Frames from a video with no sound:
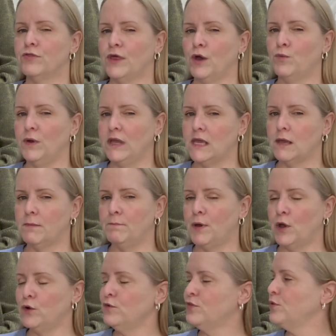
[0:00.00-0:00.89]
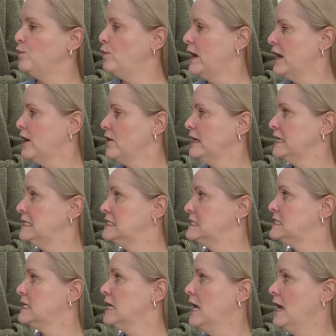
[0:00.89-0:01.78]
though we can both wear it.